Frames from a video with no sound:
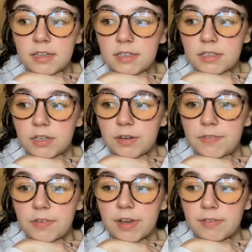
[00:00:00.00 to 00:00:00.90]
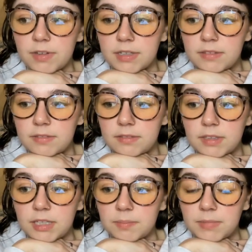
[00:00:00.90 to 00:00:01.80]
So if you have a
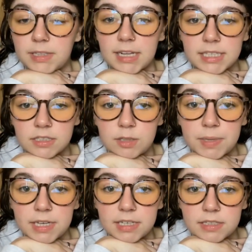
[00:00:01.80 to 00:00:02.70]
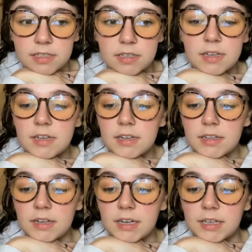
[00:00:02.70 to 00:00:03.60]
classical piece,
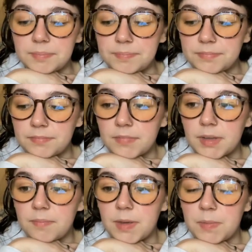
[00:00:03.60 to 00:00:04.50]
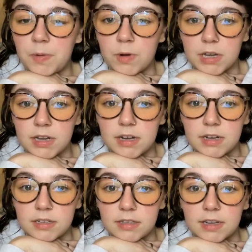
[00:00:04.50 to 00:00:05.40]
maybe working
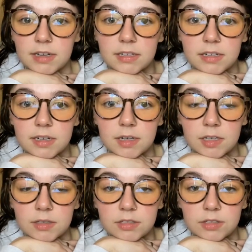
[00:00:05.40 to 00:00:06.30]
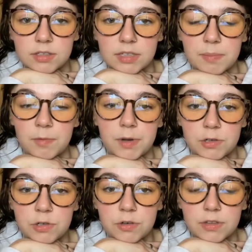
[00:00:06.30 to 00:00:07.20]
on a certain type of
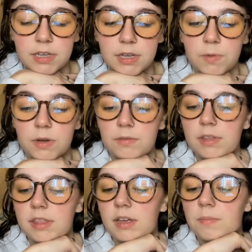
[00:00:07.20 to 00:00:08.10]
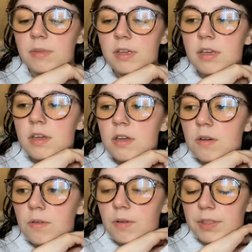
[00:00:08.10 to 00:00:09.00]
bow stroke that you want with them
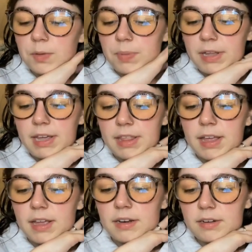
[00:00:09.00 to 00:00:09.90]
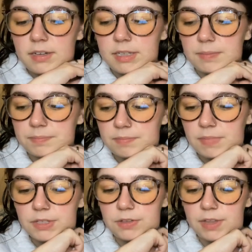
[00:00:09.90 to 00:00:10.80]
while they're playing that,
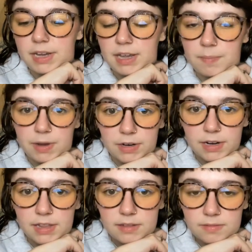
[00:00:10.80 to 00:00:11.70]
so they can get better at